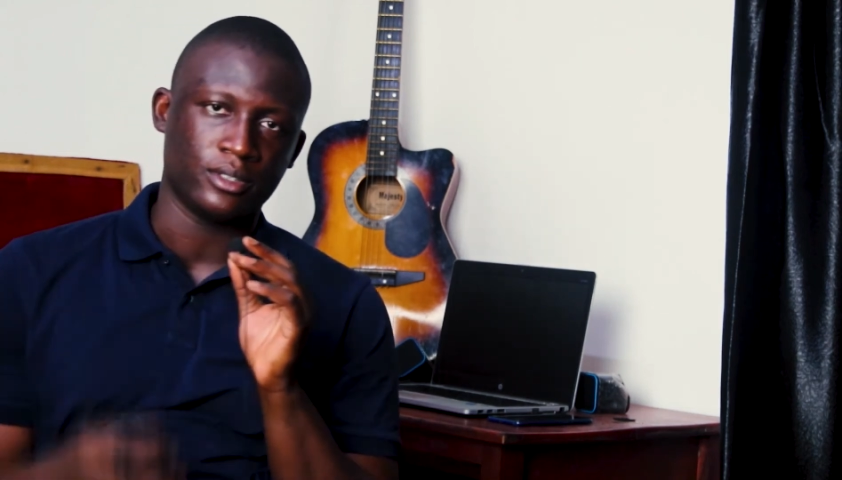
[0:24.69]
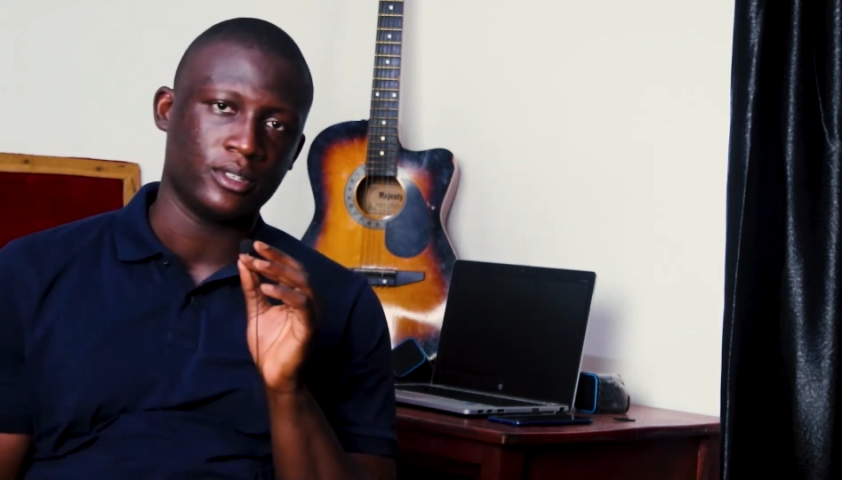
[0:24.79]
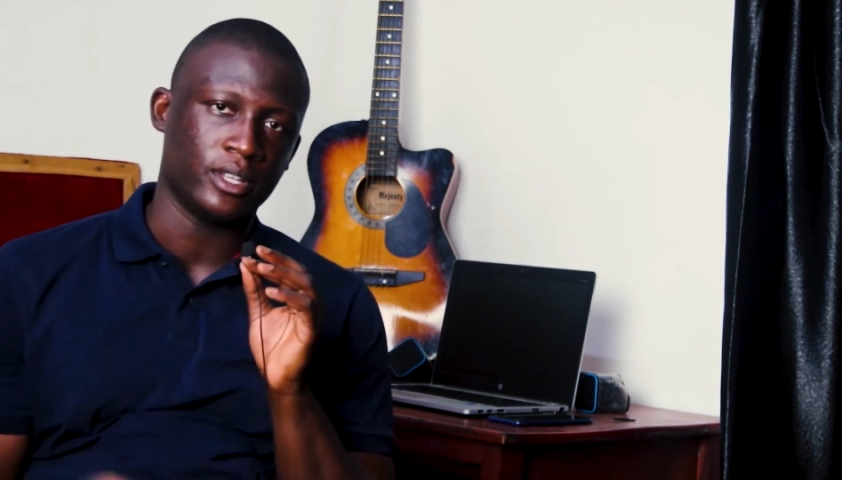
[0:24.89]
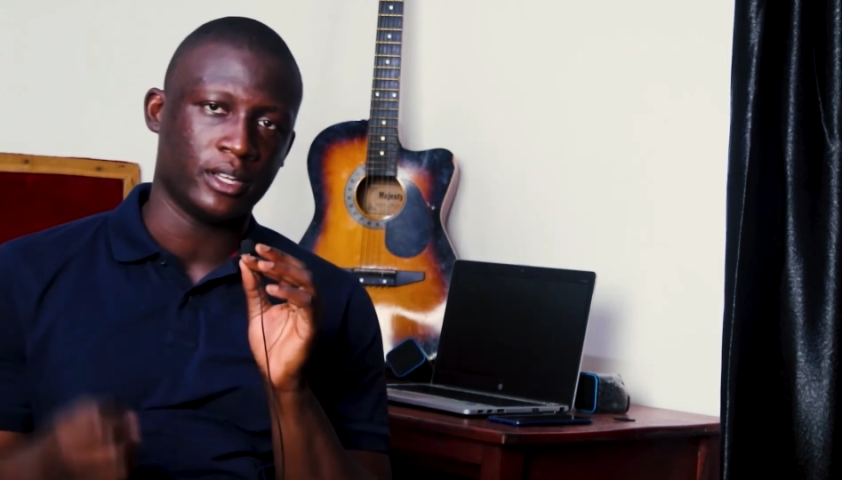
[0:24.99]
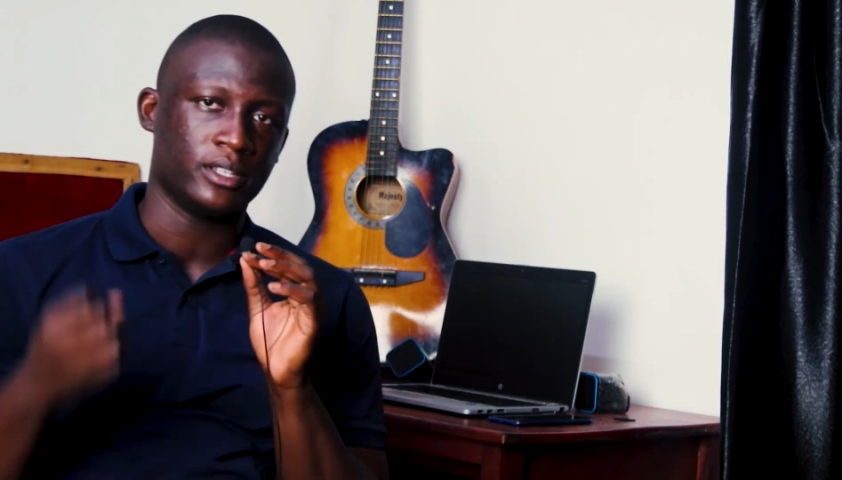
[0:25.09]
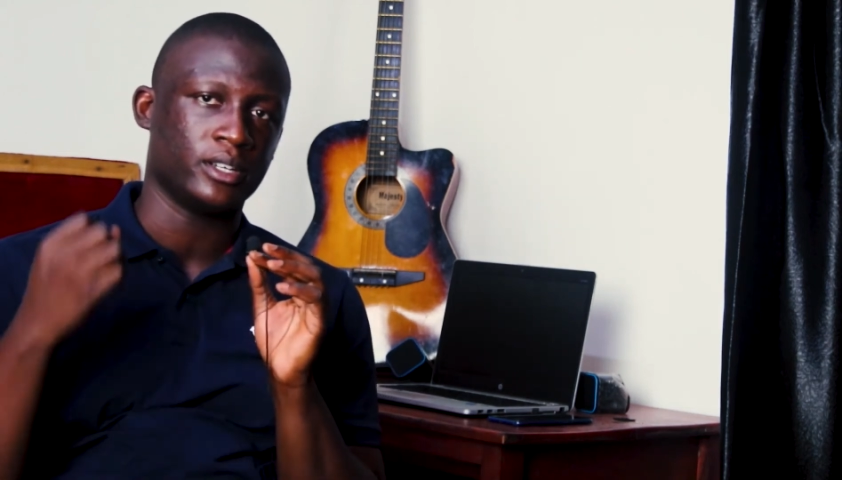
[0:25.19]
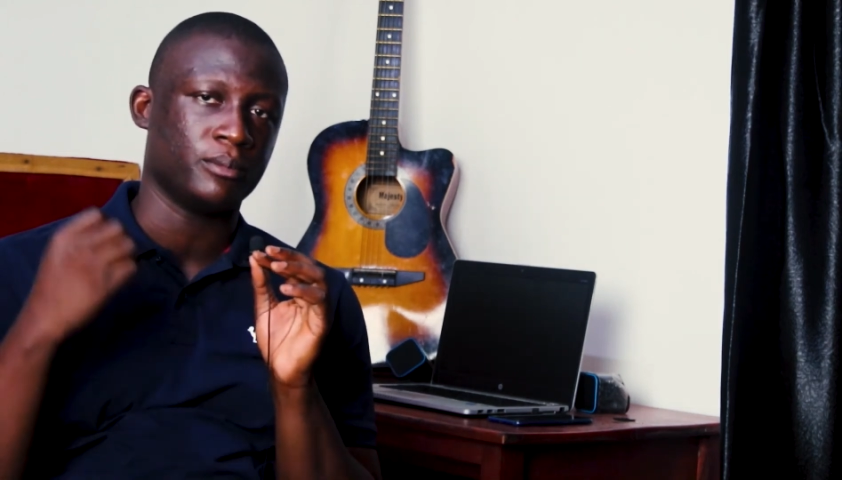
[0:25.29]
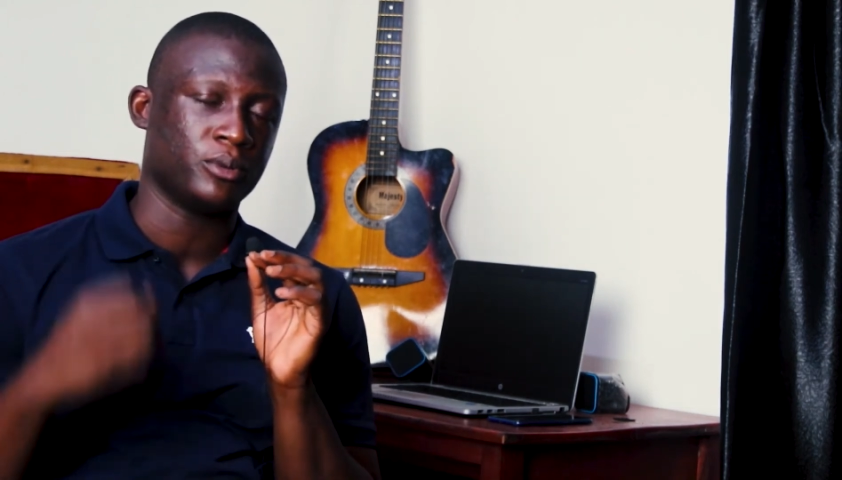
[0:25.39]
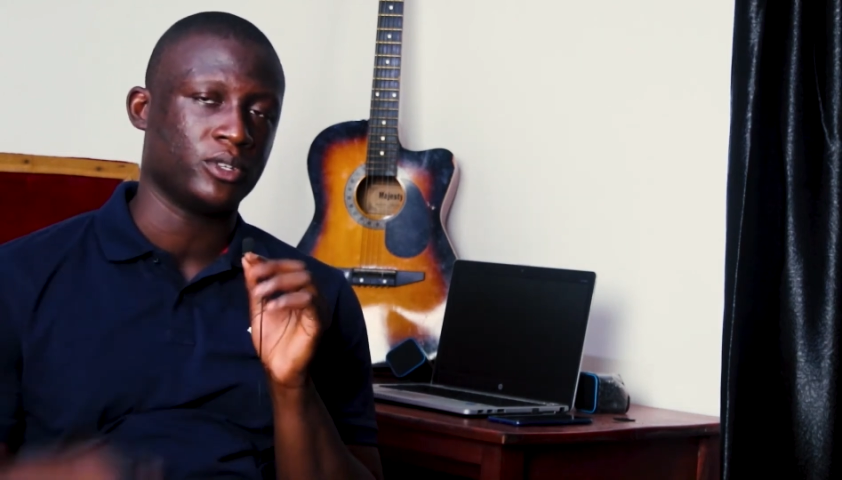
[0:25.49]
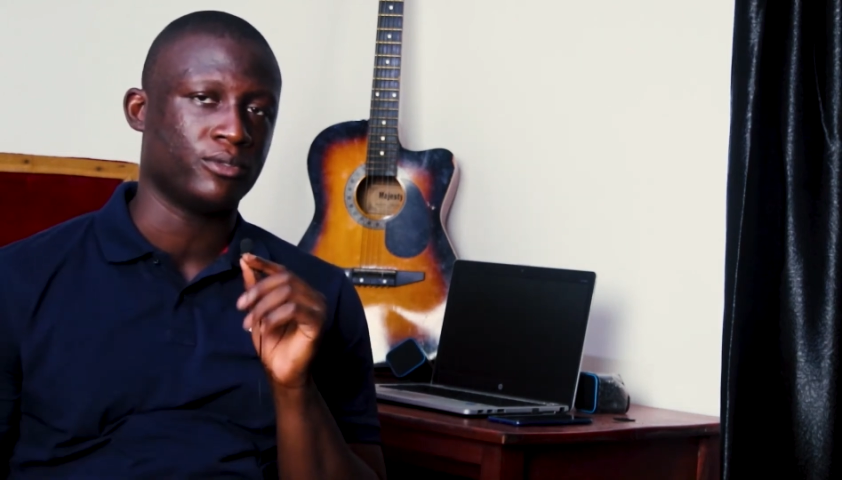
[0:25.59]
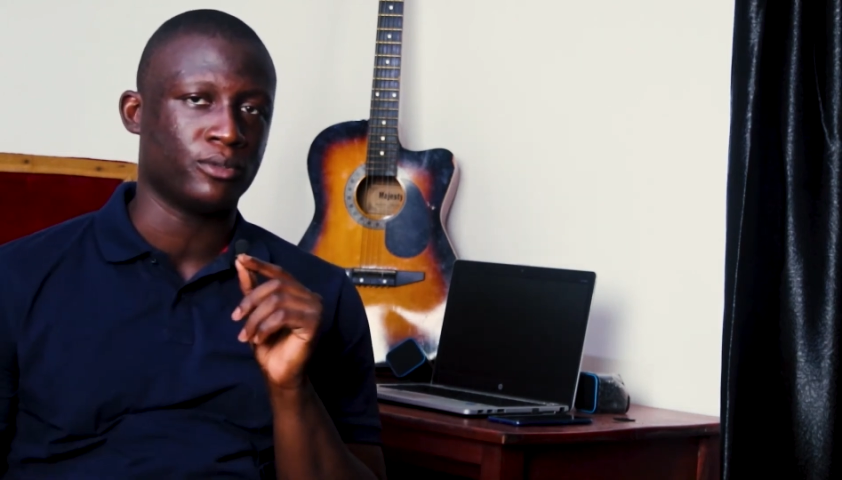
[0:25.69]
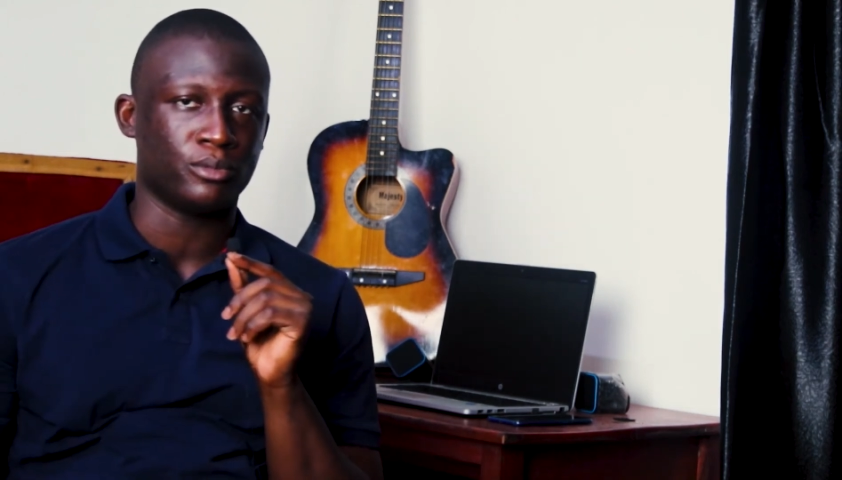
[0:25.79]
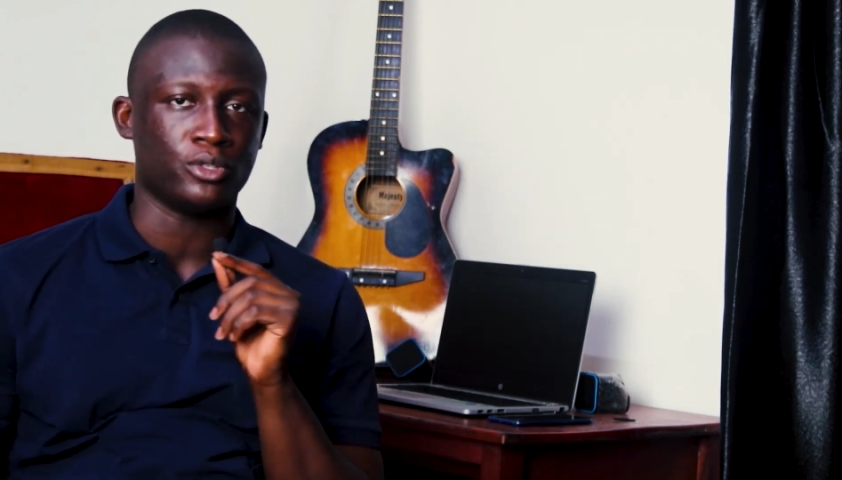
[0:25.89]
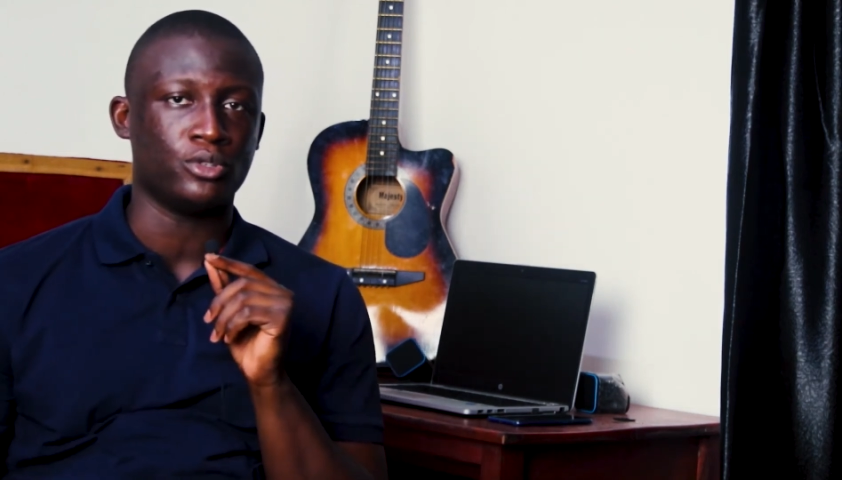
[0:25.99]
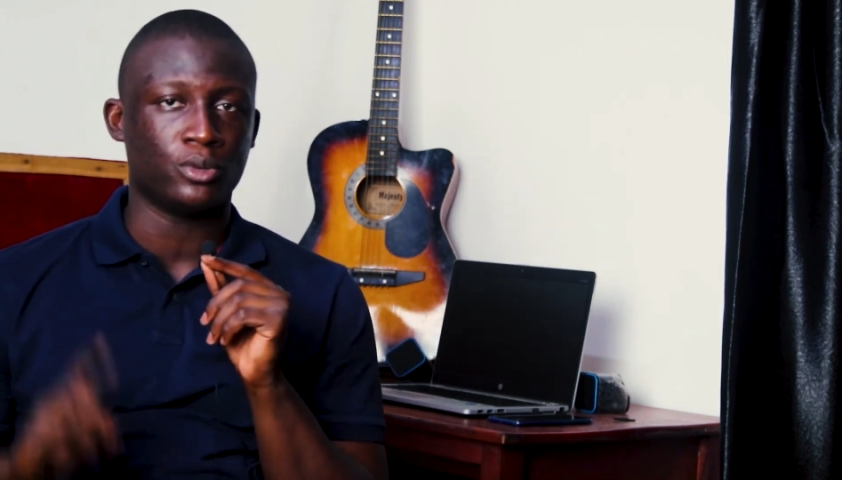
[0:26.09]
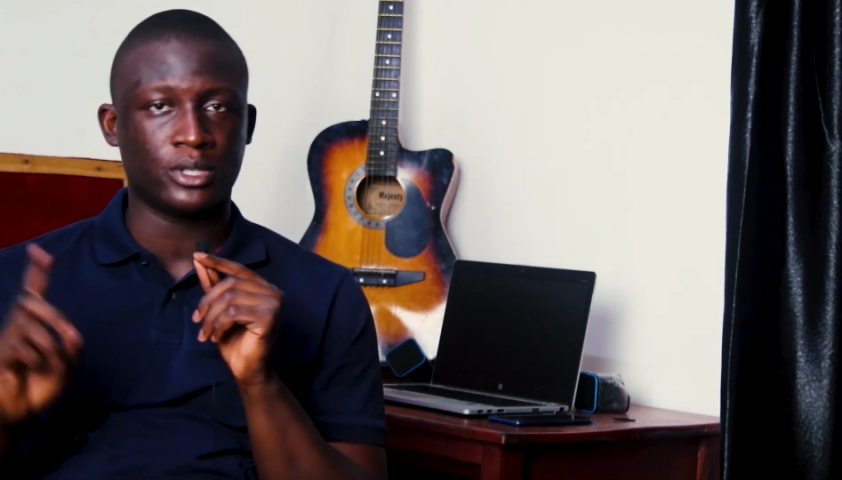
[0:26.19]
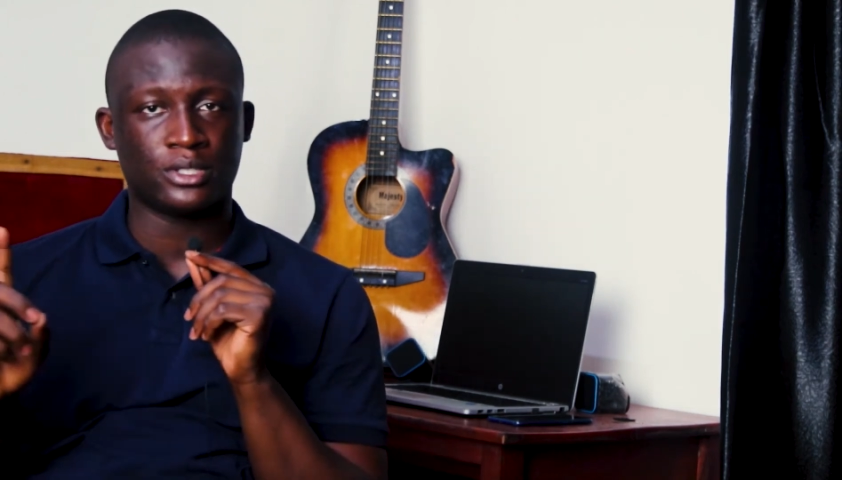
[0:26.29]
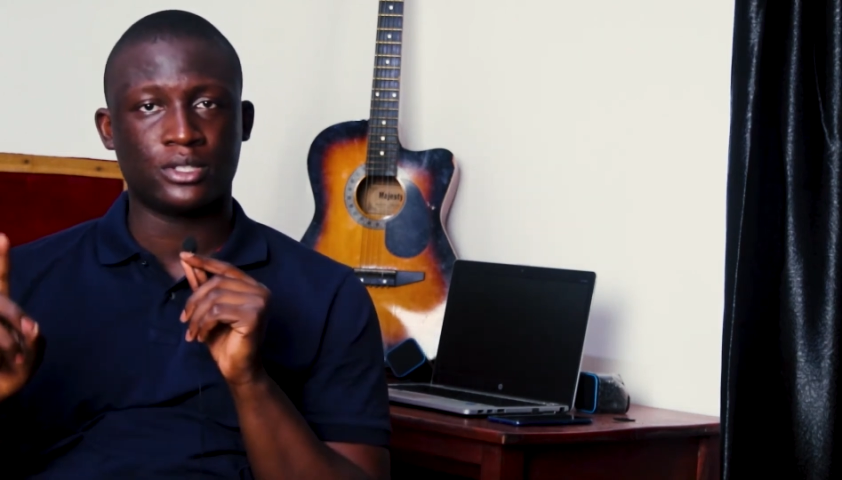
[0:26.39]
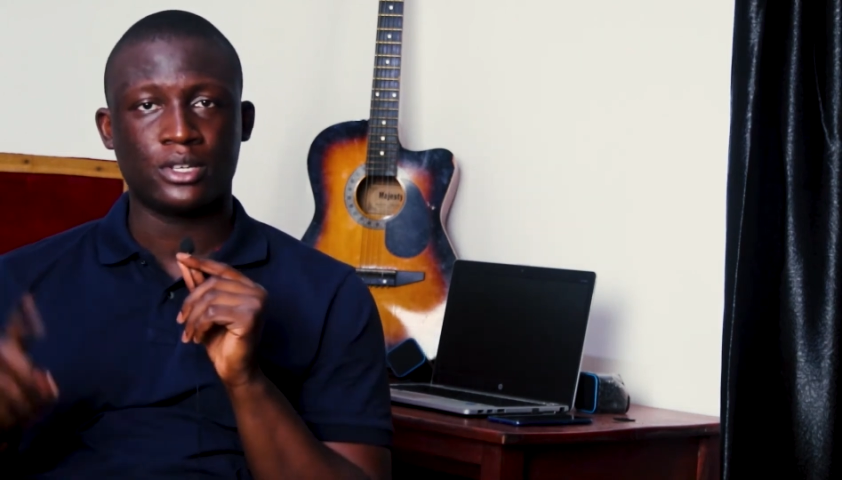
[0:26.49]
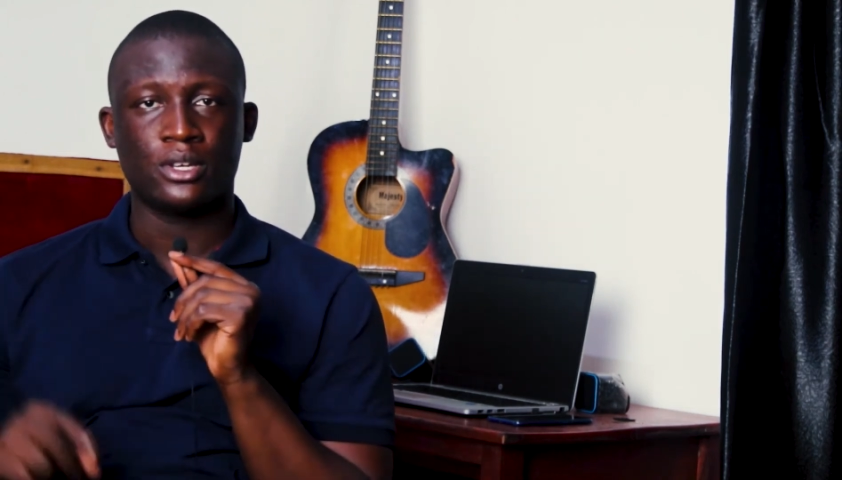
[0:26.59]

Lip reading: Either they are imported from the US,